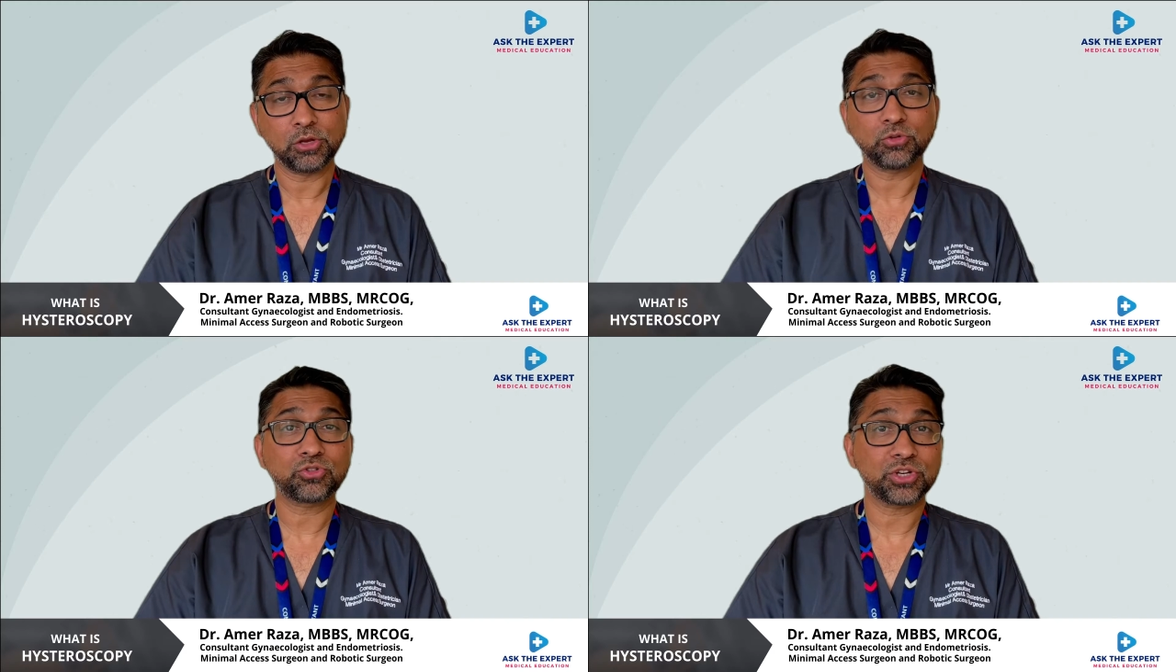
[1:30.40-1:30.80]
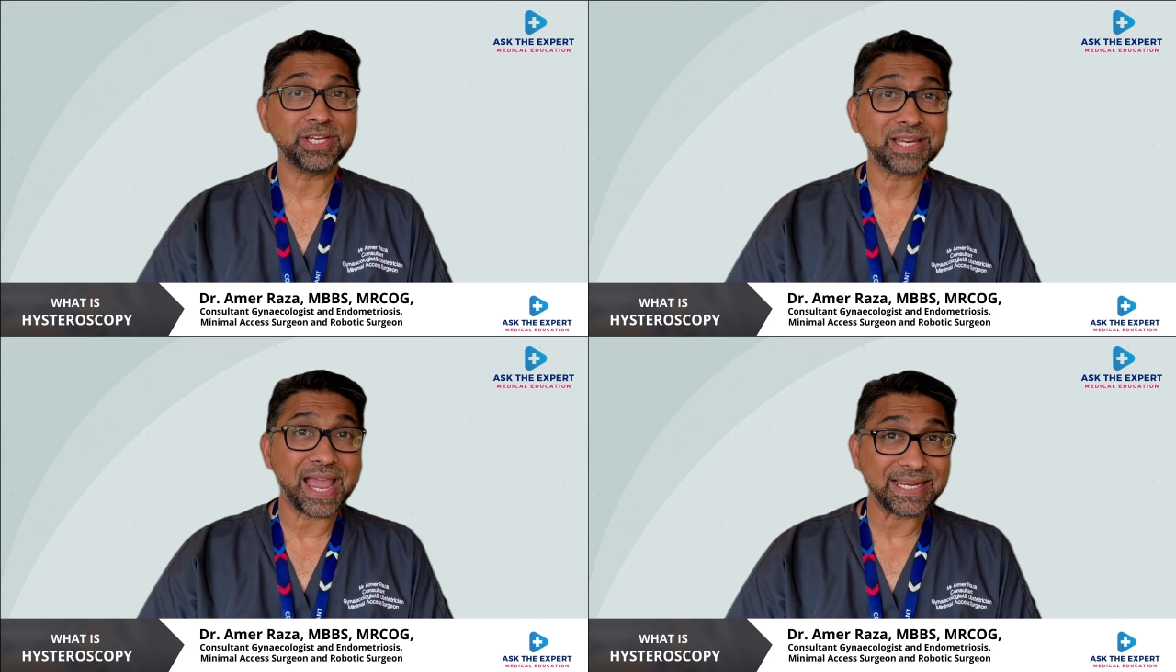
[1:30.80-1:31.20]
to
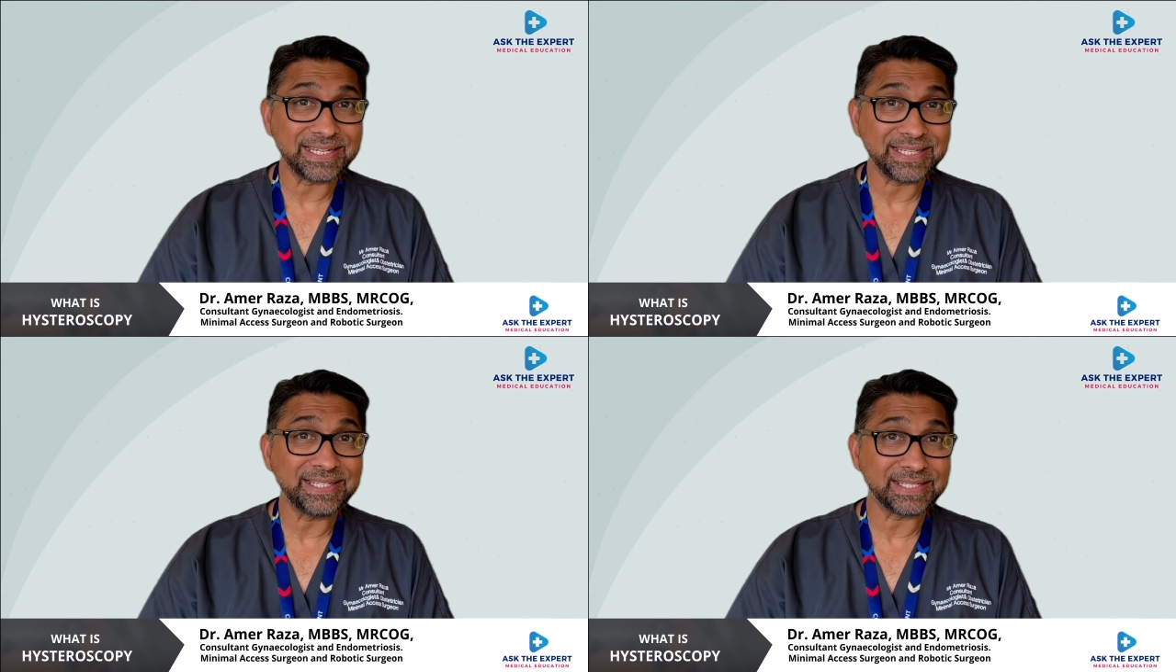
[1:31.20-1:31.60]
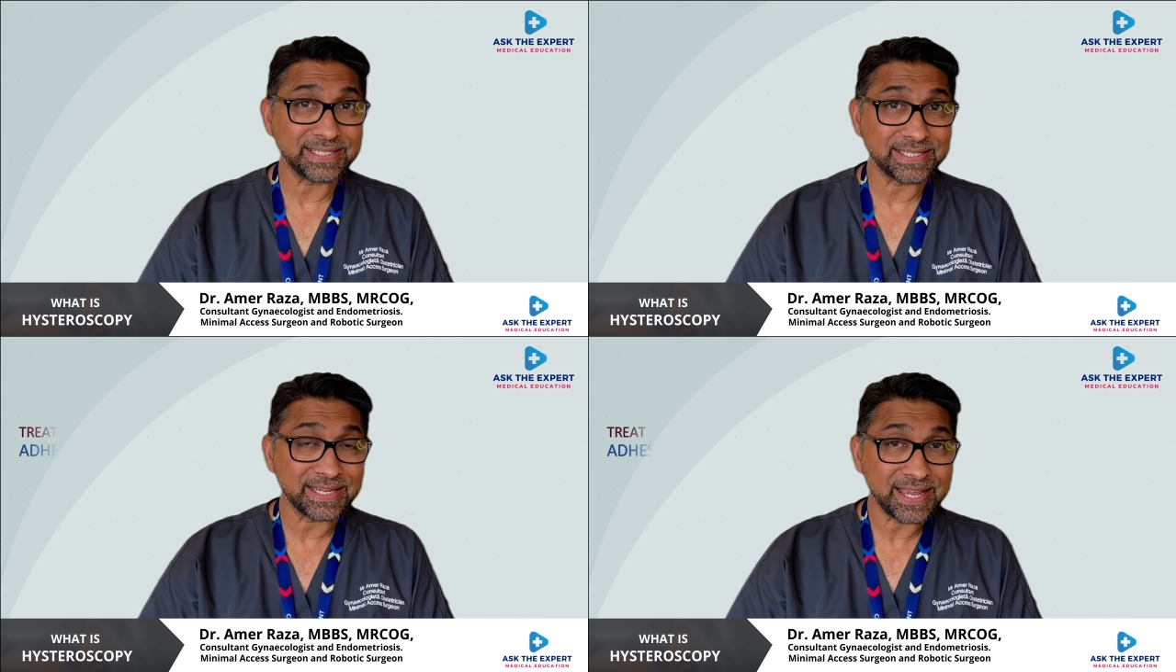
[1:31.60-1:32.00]
treat
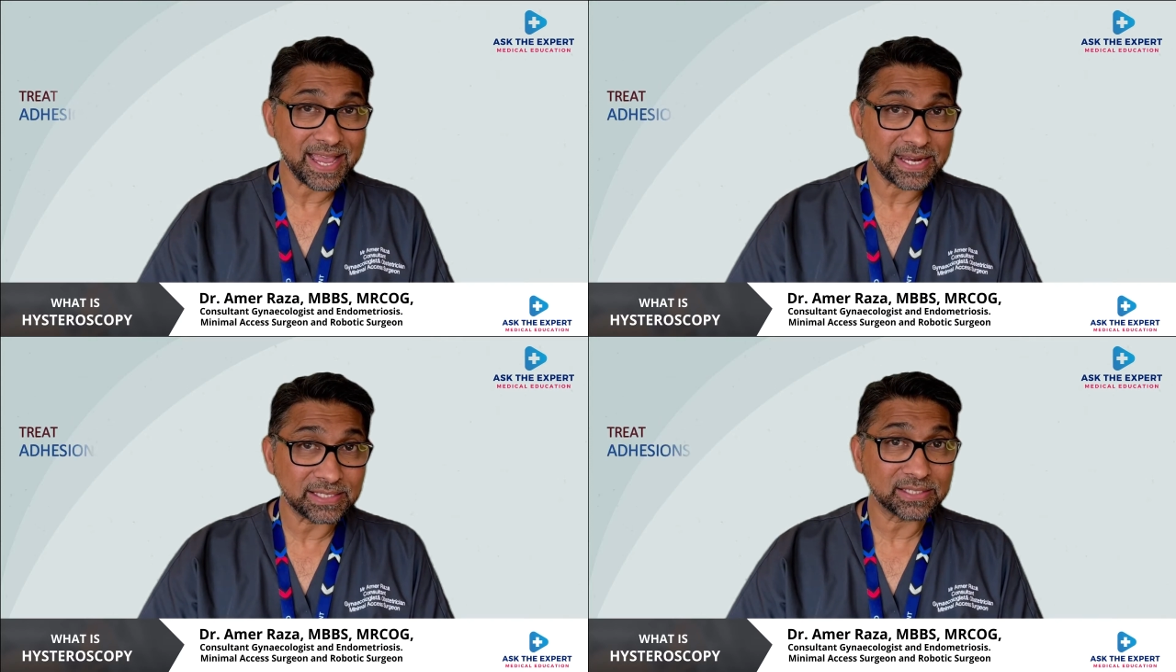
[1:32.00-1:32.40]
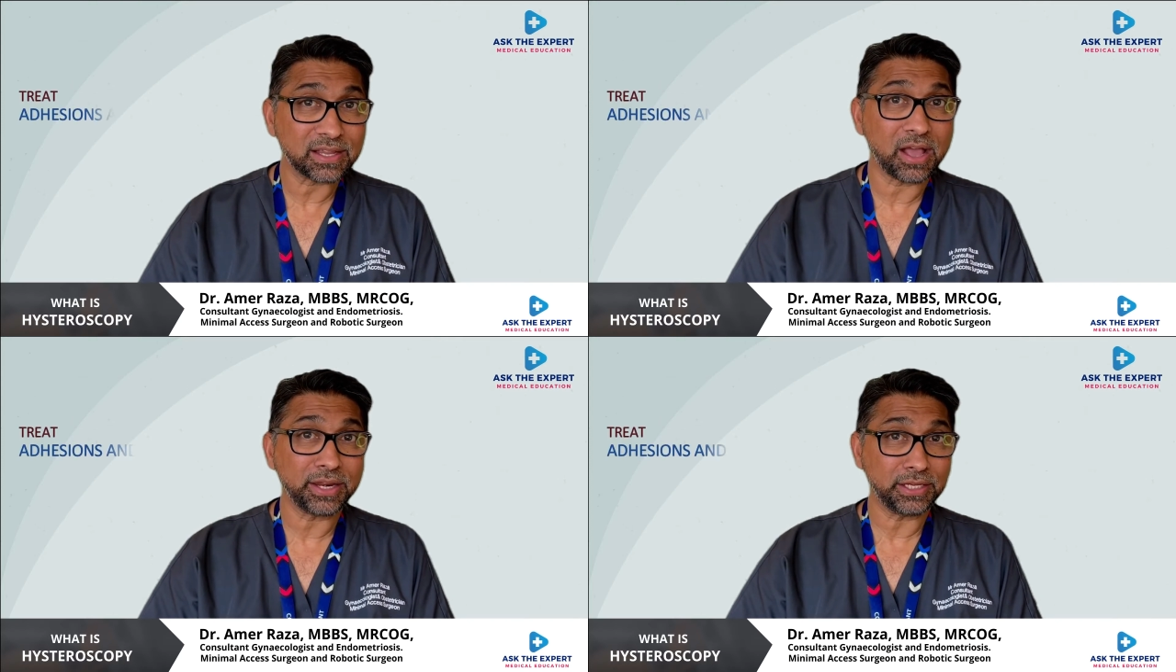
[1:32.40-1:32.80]
adhesions and
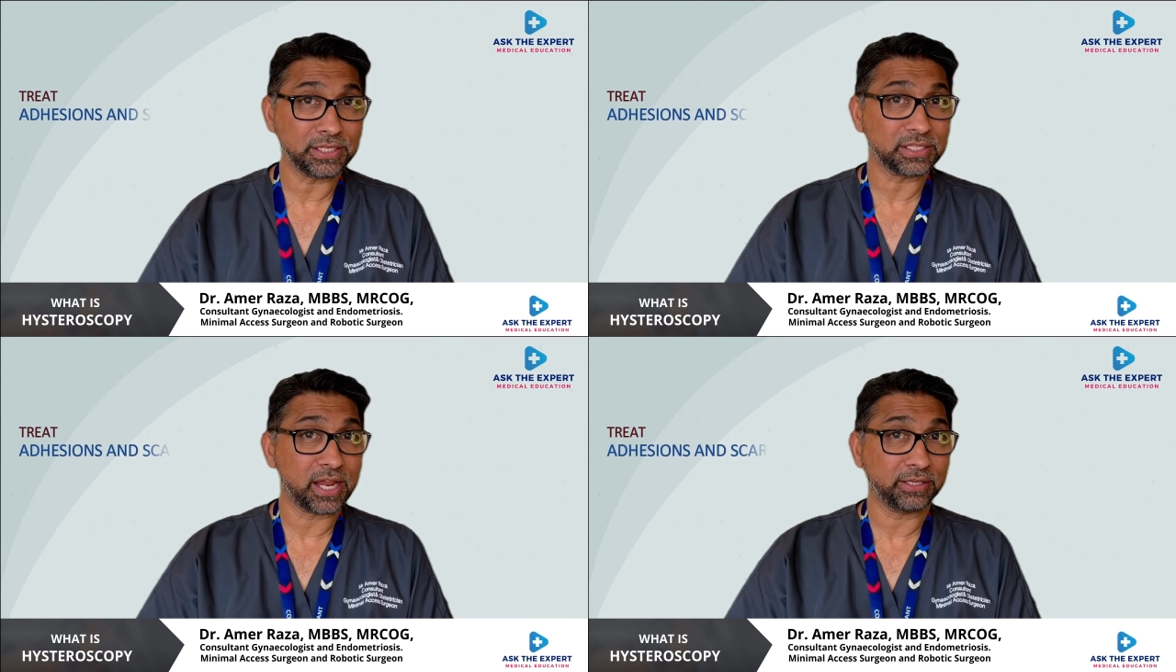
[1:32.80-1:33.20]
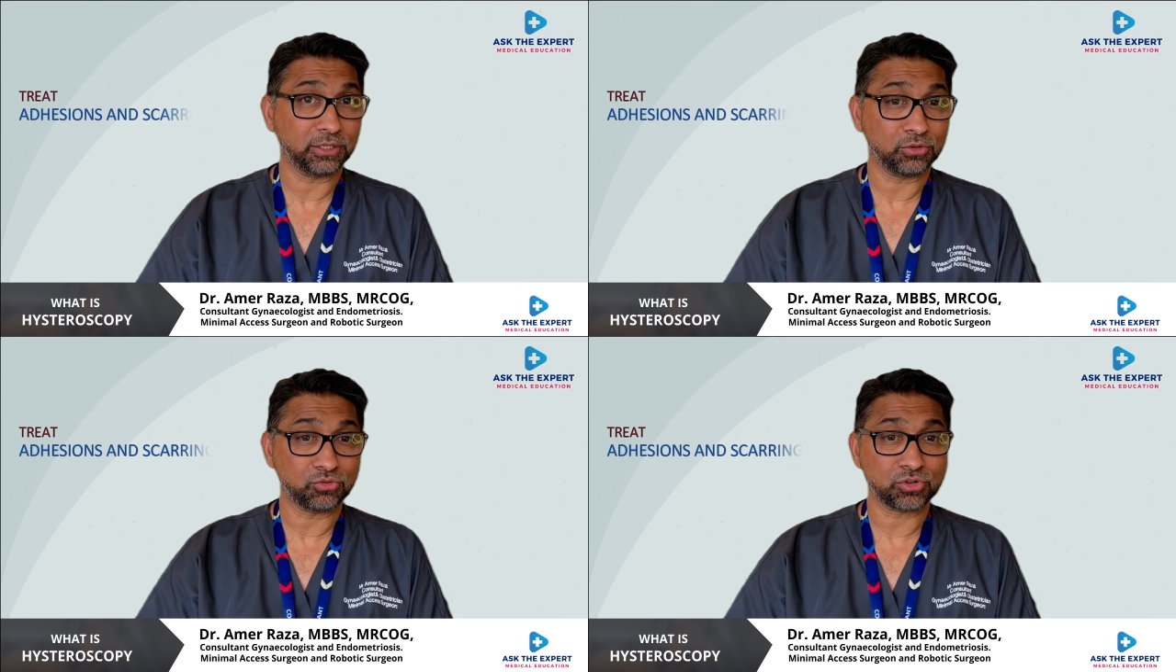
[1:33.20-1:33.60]
scarring inside
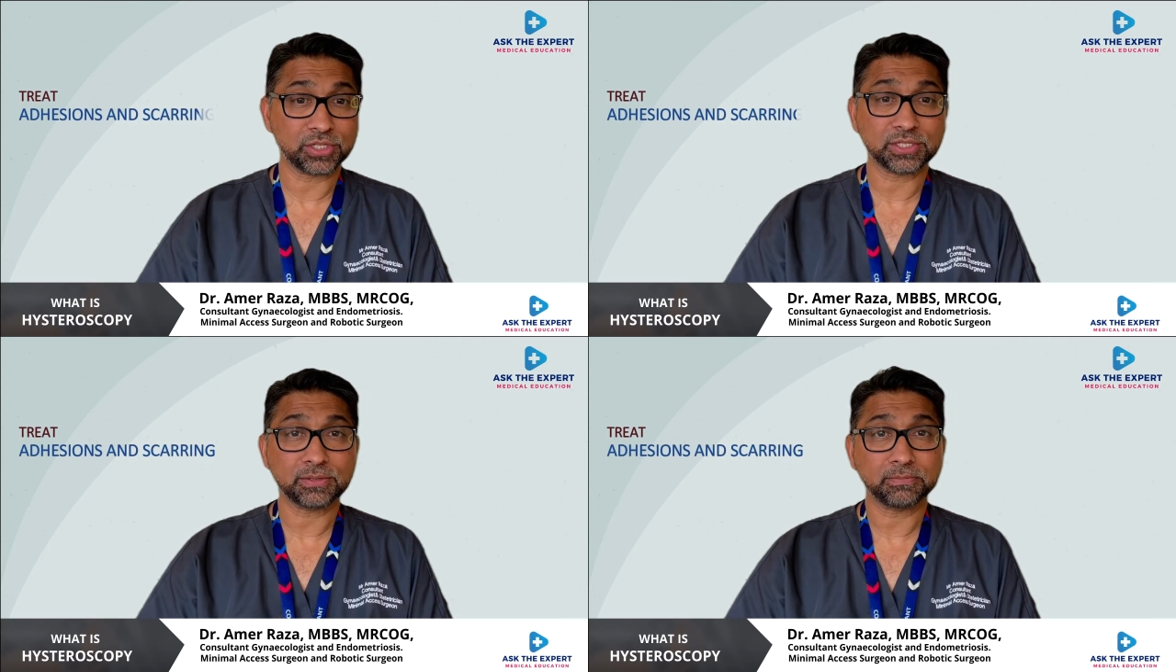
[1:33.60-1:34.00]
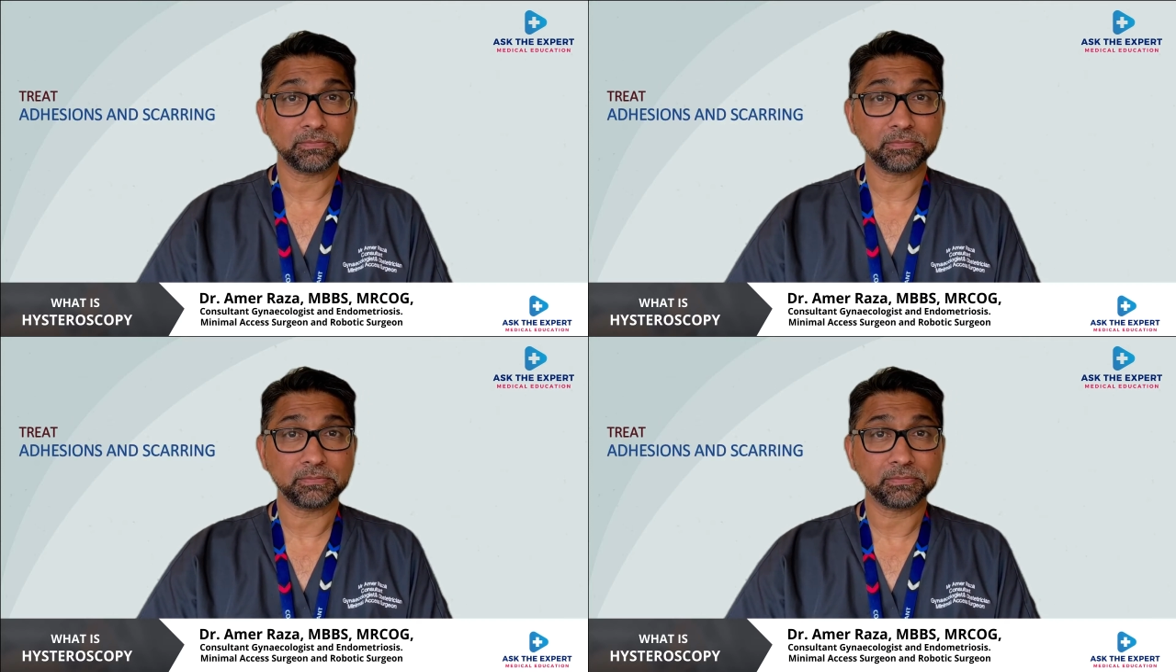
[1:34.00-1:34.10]
the uterus,